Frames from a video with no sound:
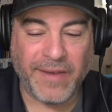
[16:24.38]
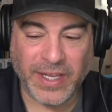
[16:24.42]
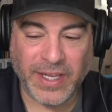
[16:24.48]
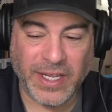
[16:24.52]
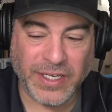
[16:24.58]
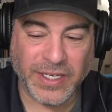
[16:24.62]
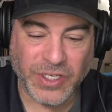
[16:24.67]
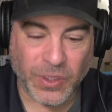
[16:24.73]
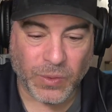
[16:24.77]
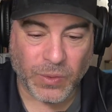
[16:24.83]

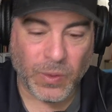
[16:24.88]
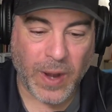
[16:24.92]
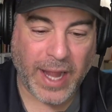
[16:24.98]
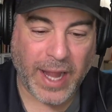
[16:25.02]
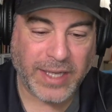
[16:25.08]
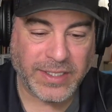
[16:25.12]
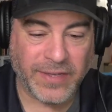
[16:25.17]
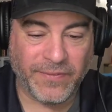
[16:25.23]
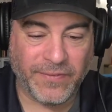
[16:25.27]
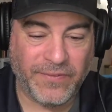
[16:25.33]
a
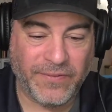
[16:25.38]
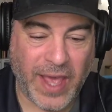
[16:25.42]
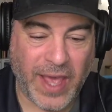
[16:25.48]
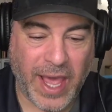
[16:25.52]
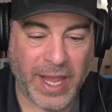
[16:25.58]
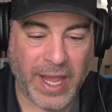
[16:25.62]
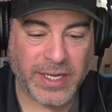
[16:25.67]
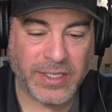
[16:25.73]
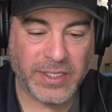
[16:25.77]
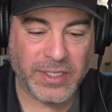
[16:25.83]
direct
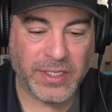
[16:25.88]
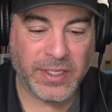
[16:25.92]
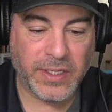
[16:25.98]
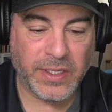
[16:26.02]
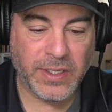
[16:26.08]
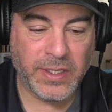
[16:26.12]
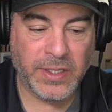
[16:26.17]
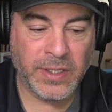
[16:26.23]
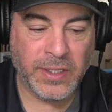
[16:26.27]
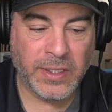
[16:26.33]
effect
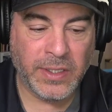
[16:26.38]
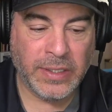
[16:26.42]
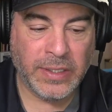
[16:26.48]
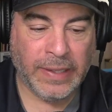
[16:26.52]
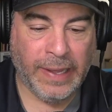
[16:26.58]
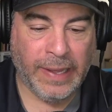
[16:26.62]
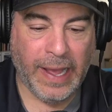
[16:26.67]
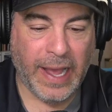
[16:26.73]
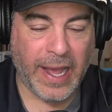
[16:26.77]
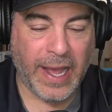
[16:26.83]

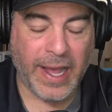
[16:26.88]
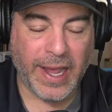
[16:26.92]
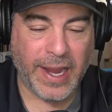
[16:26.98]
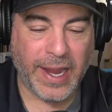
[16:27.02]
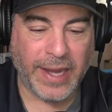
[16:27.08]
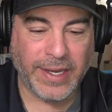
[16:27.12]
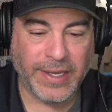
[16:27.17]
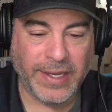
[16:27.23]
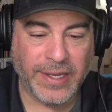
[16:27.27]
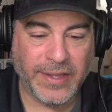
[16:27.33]

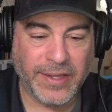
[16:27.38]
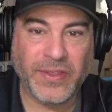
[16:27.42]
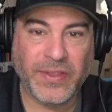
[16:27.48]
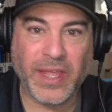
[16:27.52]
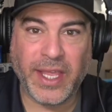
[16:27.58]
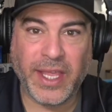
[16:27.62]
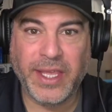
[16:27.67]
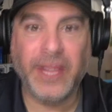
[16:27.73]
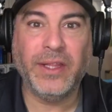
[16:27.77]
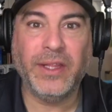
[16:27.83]
on
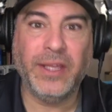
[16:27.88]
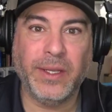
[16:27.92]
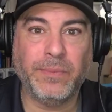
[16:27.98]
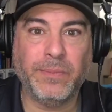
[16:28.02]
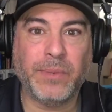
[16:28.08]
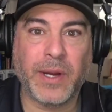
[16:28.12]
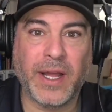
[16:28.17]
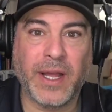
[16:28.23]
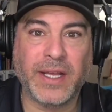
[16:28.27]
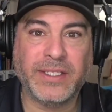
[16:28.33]
the healing
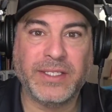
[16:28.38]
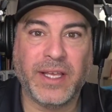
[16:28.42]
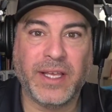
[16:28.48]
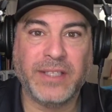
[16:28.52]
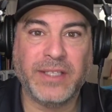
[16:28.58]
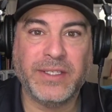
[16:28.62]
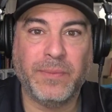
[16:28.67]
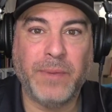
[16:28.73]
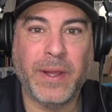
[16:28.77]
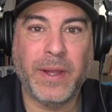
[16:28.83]

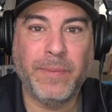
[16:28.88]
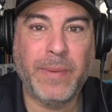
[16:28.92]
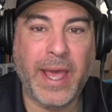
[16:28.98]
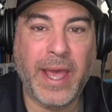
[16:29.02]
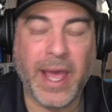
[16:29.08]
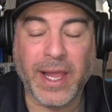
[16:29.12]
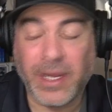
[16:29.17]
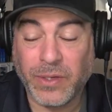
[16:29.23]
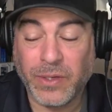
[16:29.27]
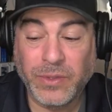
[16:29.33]
process in my
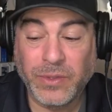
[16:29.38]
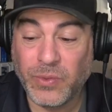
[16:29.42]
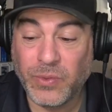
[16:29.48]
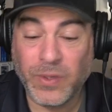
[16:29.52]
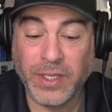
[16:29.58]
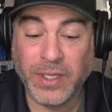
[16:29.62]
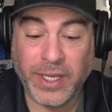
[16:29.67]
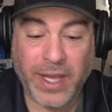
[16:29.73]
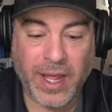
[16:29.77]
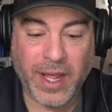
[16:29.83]
back. It was
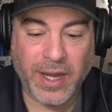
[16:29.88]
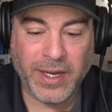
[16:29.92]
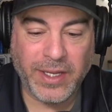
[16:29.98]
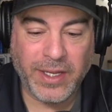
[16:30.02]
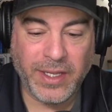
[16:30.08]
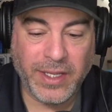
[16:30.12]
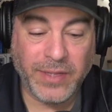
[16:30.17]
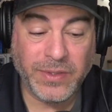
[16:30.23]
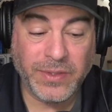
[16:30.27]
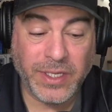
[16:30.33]
really
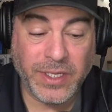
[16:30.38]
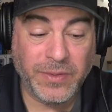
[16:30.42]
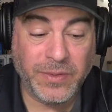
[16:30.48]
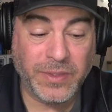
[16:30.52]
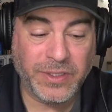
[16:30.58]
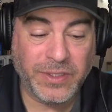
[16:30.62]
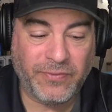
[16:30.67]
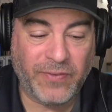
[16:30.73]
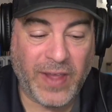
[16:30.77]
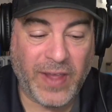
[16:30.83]
it
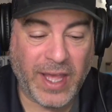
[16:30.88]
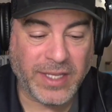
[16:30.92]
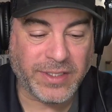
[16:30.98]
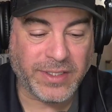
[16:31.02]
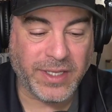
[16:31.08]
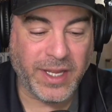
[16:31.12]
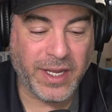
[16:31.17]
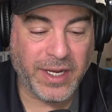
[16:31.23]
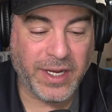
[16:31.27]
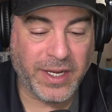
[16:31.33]
was
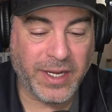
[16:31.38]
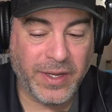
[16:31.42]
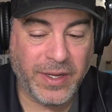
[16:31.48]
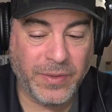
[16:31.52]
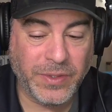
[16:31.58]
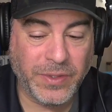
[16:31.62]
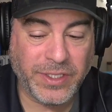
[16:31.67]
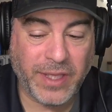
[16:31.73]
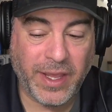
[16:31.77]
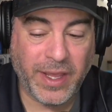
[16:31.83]
fascinating. It
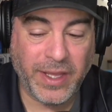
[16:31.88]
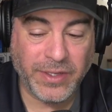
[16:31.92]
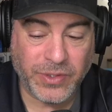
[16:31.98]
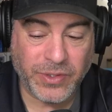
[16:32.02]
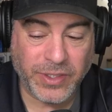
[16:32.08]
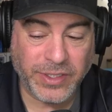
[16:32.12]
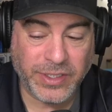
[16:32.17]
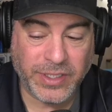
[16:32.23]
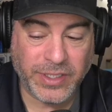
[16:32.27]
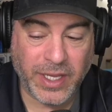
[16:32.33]
was
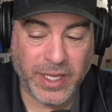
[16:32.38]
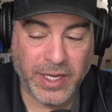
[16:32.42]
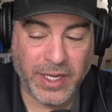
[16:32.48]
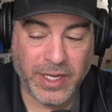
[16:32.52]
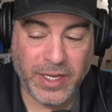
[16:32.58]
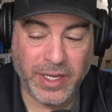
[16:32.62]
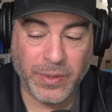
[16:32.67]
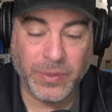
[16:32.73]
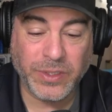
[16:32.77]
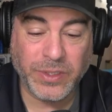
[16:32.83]

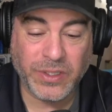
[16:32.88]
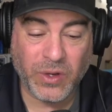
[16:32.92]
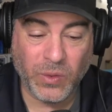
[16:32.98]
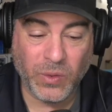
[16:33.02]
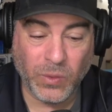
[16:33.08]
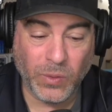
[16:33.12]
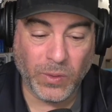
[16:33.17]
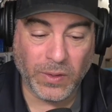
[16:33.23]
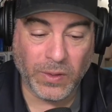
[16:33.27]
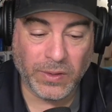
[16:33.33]
interesting. It was
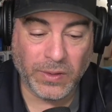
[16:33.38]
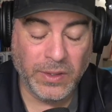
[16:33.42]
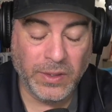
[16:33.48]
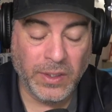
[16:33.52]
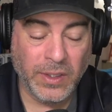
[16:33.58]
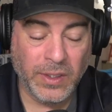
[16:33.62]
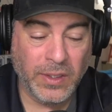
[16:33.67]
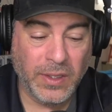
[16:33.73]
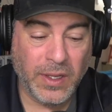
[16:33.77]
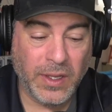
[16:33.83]
cool.
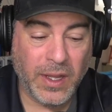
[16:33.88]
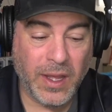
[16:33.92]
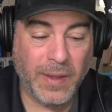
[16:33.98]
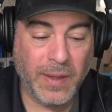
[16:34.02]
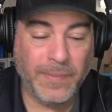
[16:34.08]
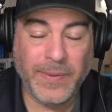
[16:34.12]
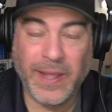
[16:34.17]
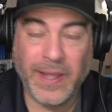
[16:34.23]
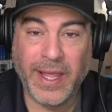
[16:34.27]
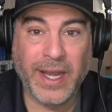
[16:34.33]

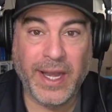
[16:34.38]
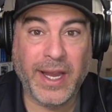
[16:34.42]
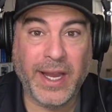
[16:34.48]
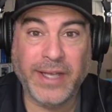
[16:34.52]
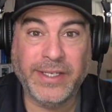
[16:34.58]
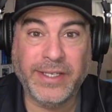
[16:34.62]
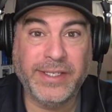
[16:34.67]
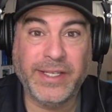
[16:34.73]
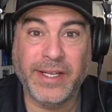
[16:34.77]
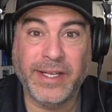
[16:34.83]
And
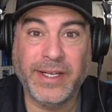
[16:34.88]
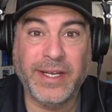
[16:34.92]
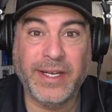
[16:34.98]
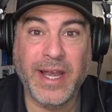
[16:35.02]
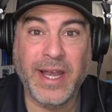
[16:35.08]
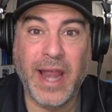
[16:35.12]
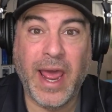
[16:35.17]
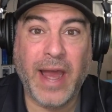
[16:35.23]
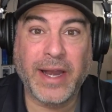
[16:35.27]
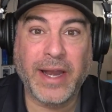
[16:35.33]
I did
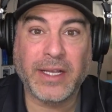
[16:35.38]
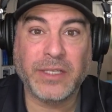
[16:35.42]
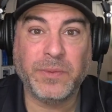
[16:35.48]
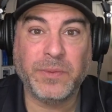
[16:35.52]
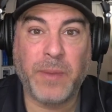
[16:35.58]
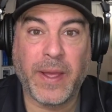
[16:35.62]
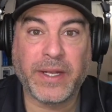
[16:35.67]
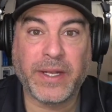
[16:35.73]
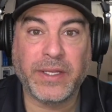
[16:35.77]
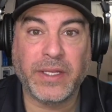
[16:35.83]
not
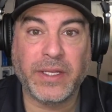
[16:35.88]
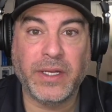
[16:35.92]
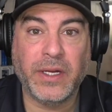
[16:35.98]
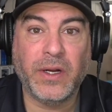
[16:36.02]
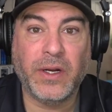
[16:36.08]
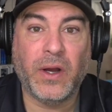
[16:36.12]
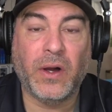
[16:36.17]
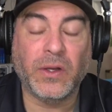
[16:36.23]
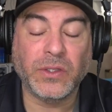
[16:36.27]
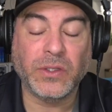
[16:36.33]
expect it at
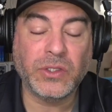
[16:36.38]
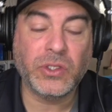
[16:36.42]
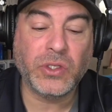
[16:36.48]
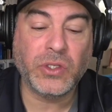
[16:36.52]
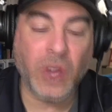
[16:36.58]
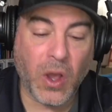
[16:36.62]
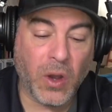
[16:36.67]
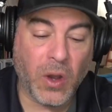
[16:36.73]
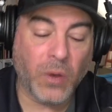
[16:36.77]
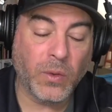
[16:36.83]
all.
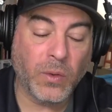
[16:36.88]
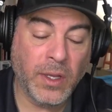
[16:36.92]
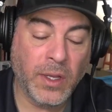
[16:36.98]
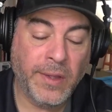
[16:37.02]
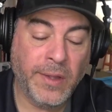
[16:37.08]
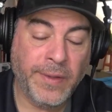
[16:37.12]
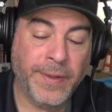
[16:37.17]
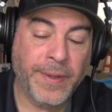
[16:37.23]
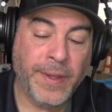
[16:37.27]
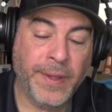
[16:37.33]
So
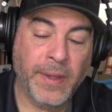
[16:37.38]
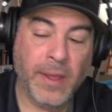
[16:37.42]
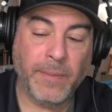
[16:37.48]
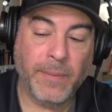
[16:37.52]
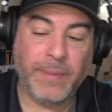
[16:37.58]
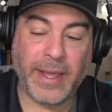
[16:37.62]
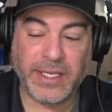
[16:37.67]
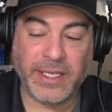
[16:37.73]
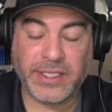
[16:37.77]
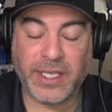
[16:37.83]

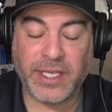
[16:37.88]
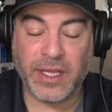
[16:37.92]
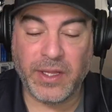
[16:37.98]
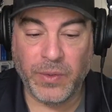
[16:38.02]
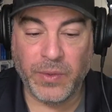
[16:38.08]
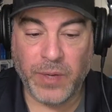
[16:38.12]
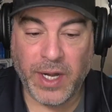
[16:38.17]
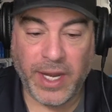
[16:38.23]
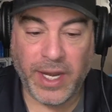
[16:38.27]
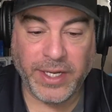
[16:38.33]
basically
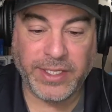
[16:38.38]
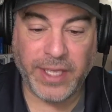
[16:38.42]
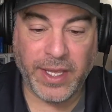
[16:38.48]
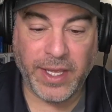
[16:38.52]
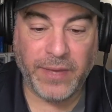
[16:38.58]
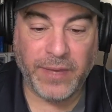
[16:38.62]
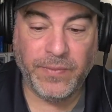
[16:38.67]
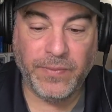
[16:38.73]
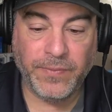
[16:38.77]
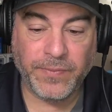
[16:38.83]
what I
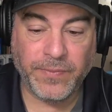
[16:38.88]
did,